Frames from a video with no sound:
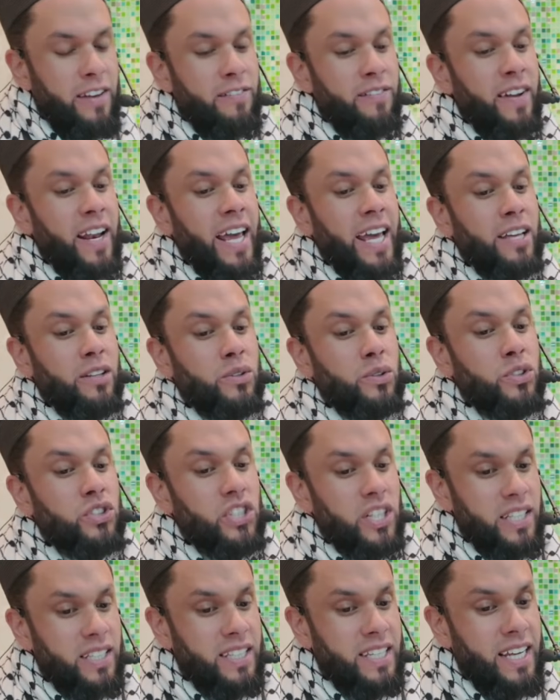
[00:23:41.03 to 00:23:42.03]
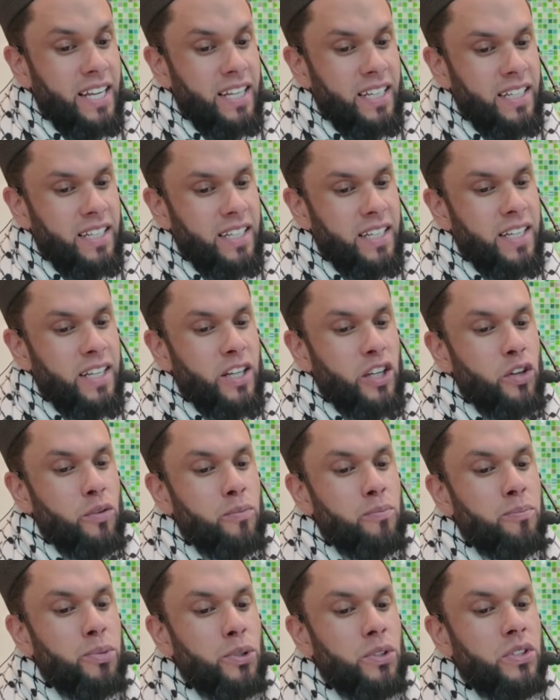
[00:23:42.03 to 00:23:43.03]
Flying to Jeddah,
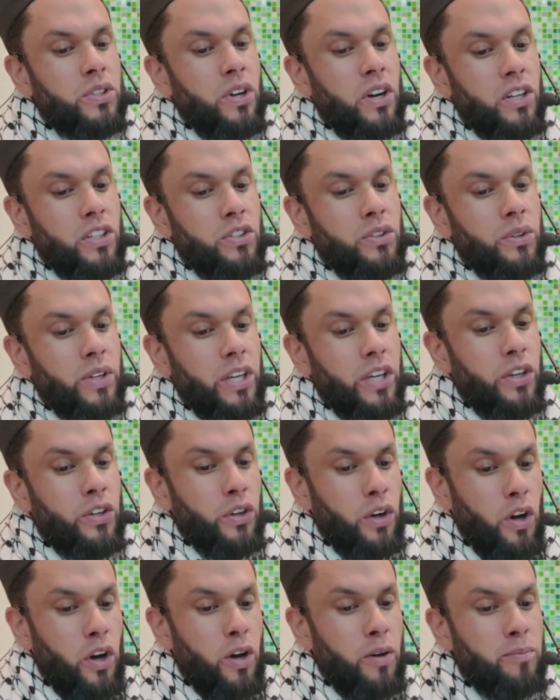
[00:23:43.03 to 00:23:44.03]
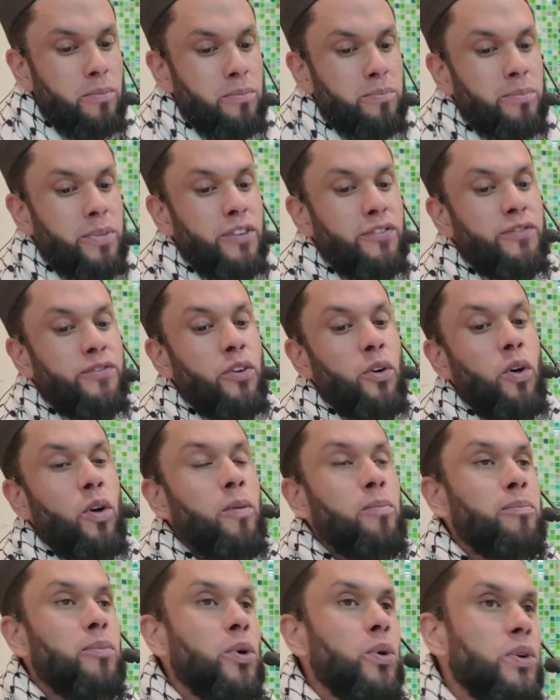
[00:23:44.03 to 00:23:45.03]
put on your ihram
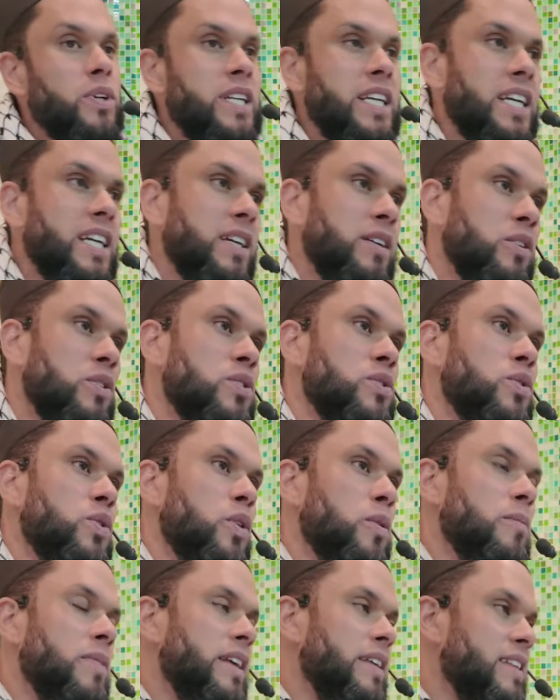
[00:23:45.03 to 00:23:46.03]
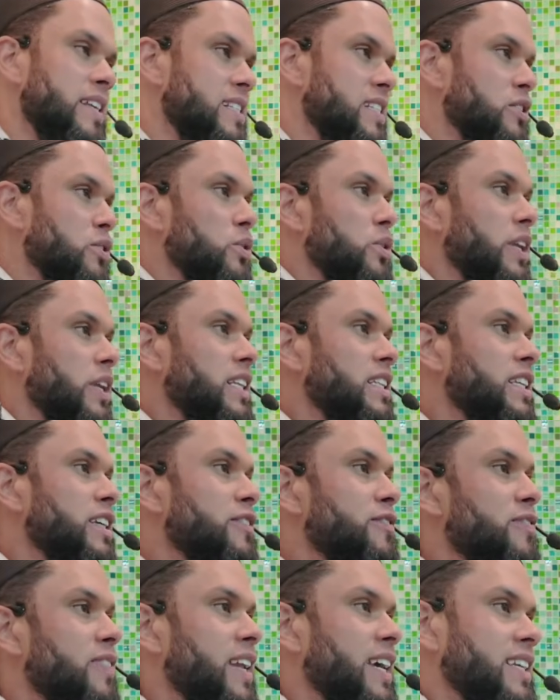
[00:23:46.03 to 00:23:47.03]
before boarding, because normally there's a
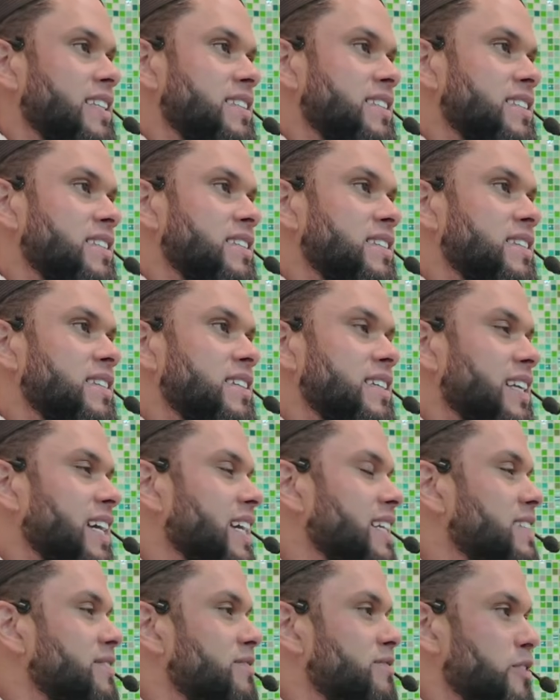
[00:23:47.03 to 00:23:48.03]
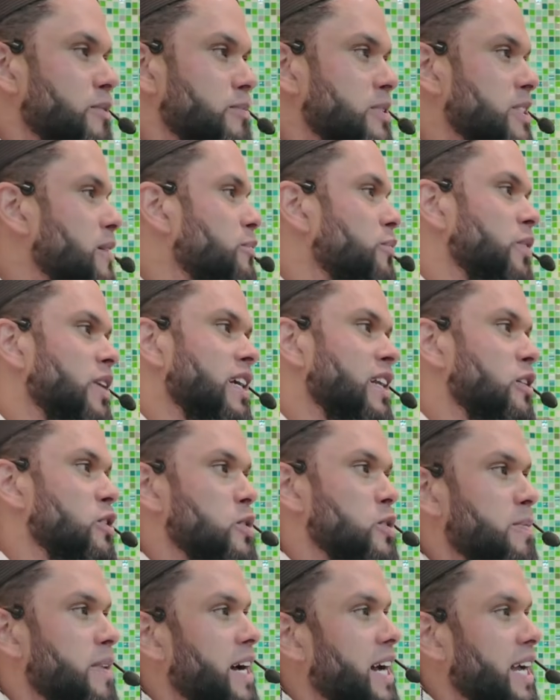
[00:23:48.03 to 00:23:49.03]
connecting flight, right, from somewhere
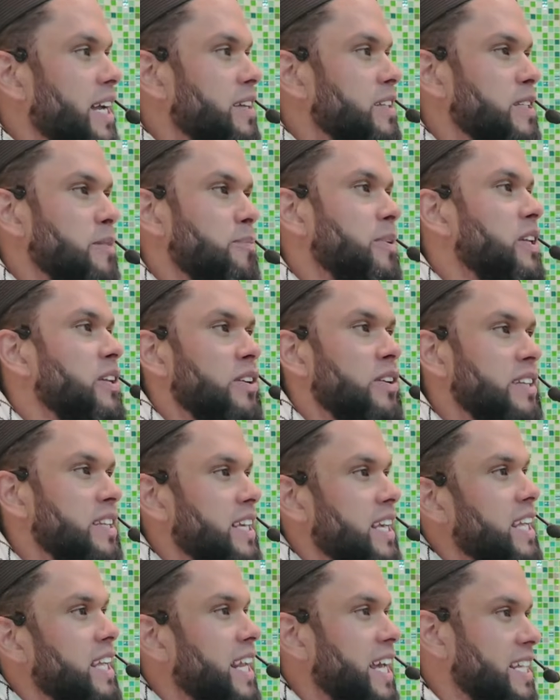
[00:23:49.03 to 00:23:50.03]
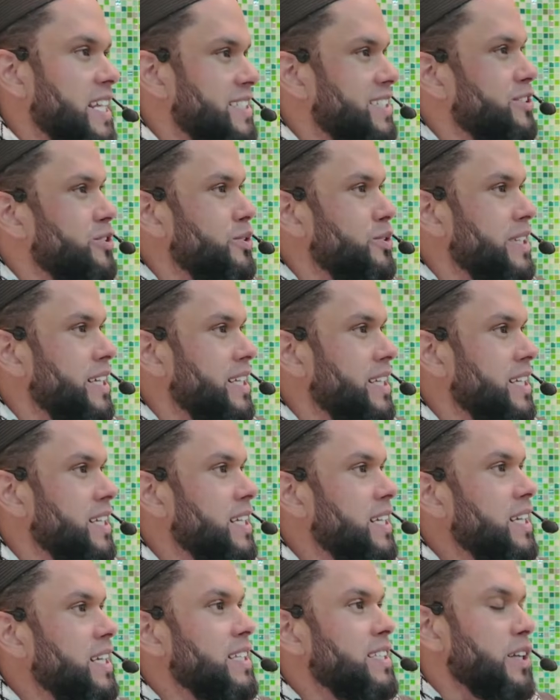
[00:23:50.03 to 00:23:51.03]
close by, depending on the airlines that you take,
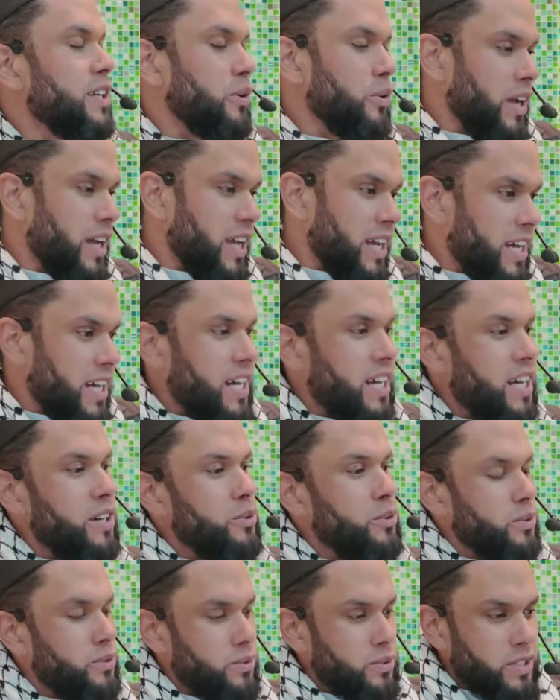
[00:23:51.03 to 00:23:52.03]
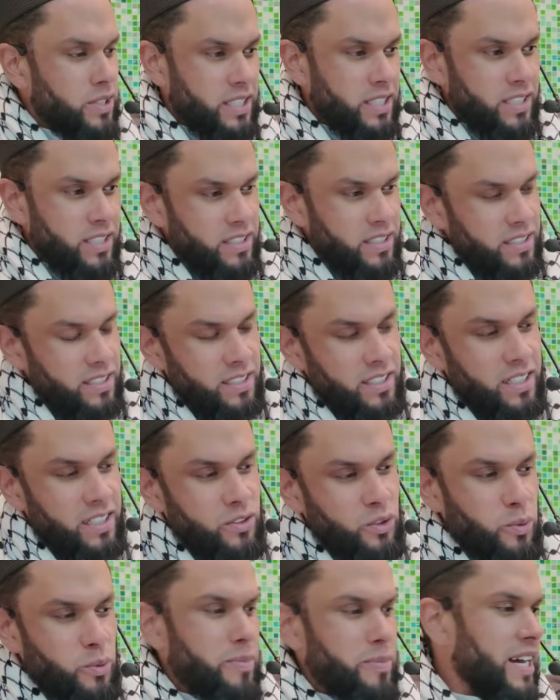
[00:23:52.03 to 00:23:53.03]
Doha or
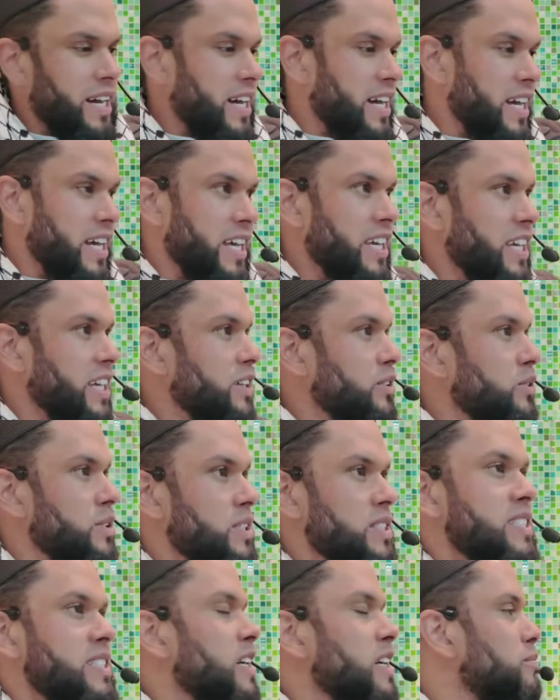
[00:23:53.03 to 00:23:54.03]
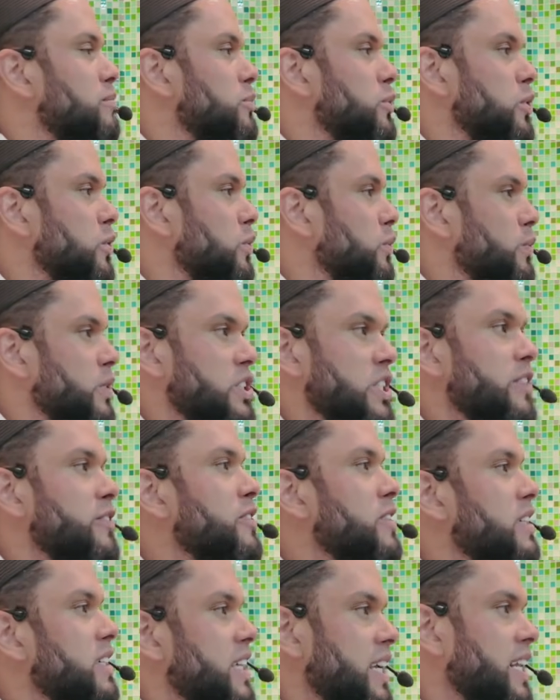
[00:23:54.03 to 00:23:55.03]
Dubai or Istanbul,
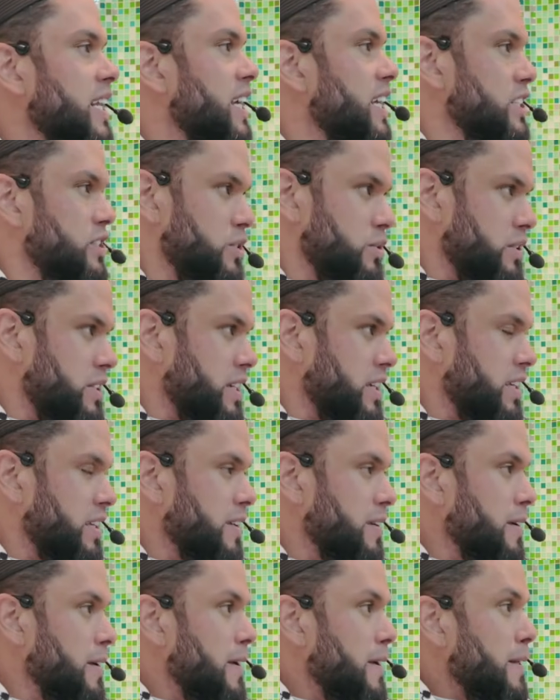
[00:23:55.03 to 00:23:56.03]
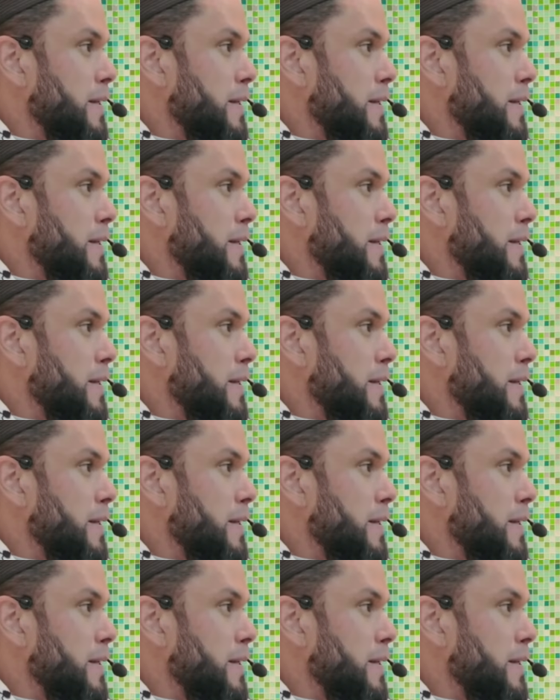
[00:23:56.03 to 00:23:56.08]
whichever airlines you take.